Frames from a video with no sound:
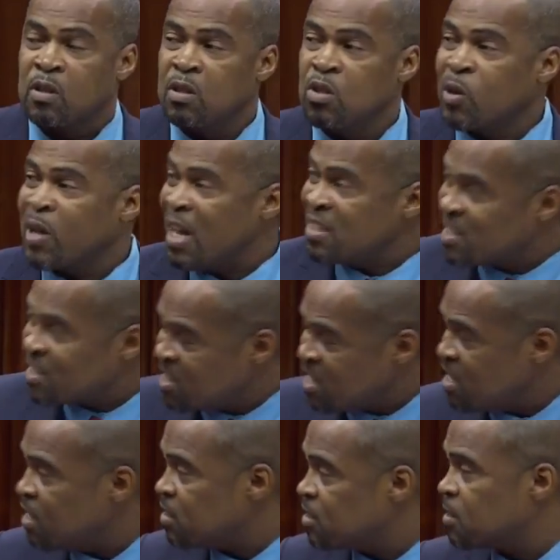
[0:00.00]
You can
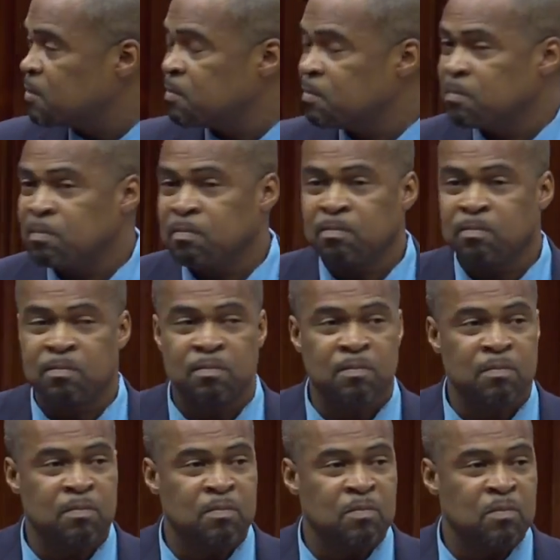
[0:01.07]
see it,
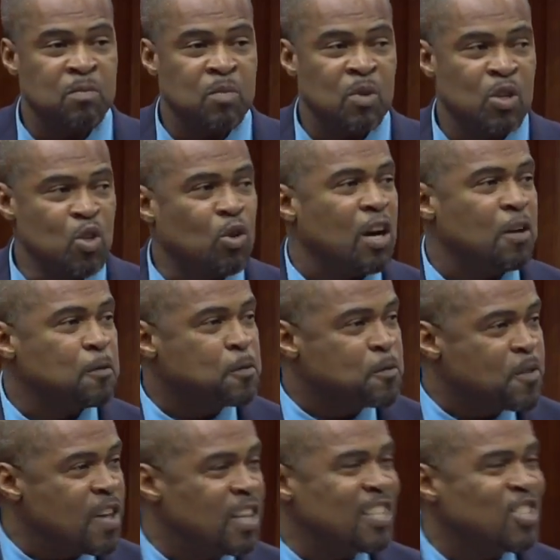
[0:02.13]
you can
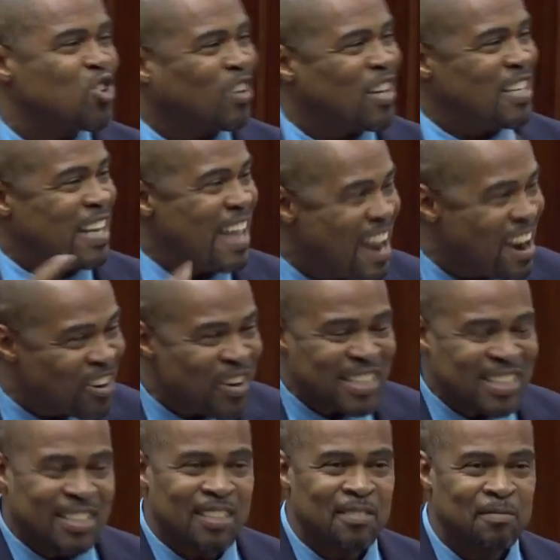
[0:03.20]
feel it, you can hear
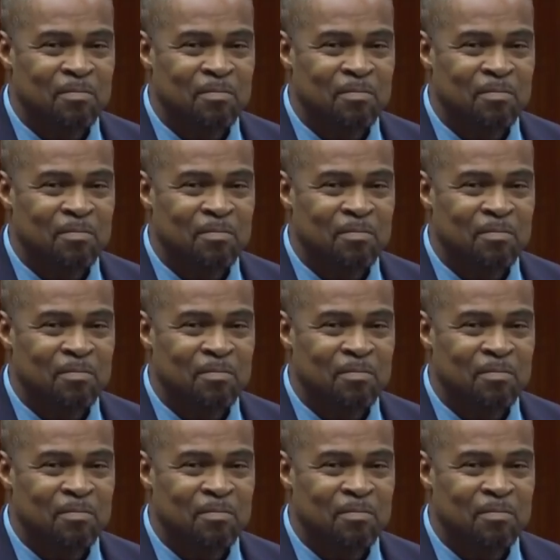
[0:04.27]
it.